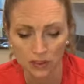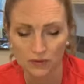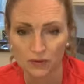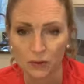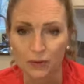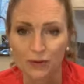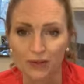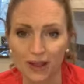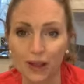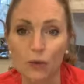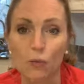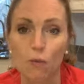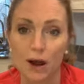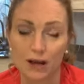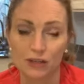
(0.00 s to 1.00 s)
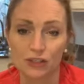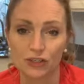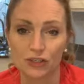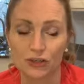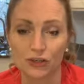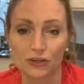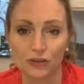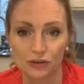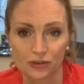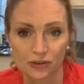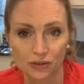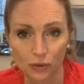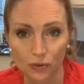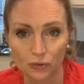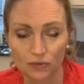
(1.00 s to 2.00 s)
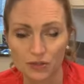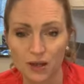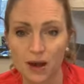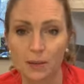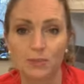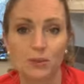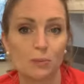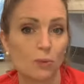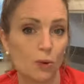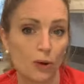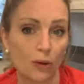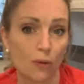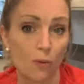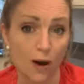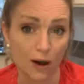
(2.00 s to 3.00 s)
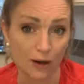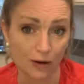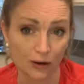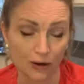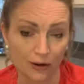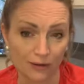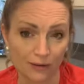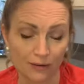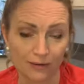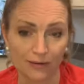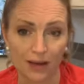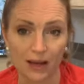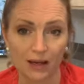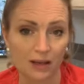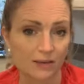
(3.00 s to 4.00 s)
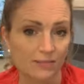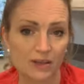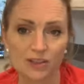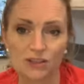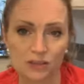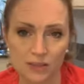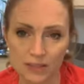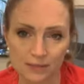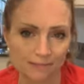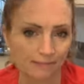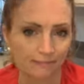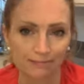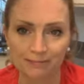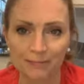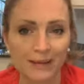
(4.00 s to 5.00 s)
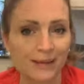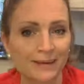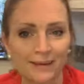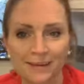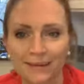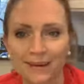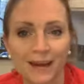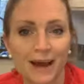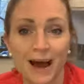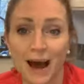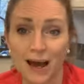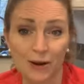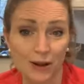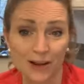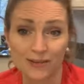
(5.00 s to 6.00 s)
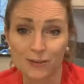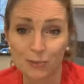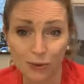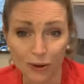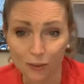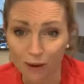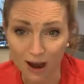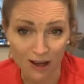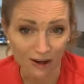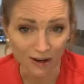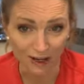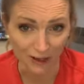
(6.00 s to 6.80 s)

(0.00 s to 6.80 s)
If you don't like watching your stovetop to boil water, right? It's just, I don't have to boil water